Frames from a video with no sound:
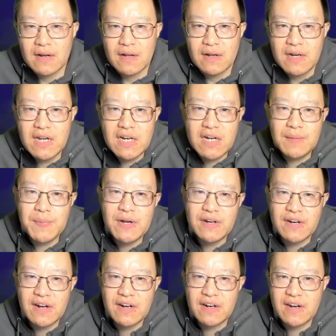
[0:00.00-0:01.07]
TCP
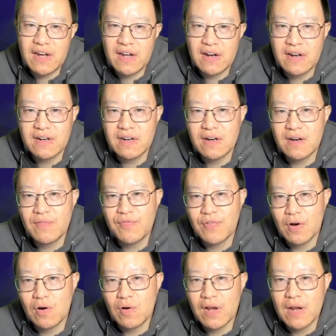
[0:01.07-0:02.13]
sync scan is the
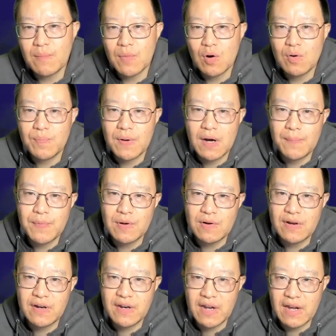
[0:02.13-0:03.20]
default and most popular
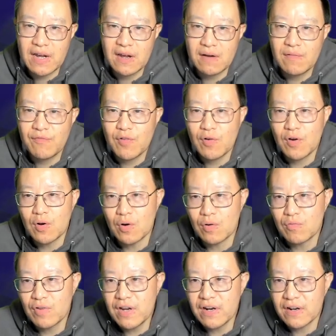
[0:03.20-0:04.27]
scan for good
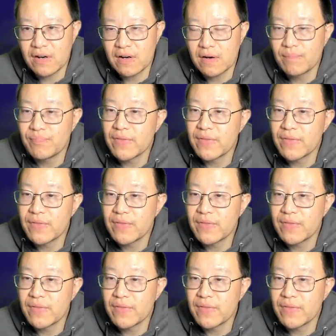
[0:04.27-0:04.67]
reason.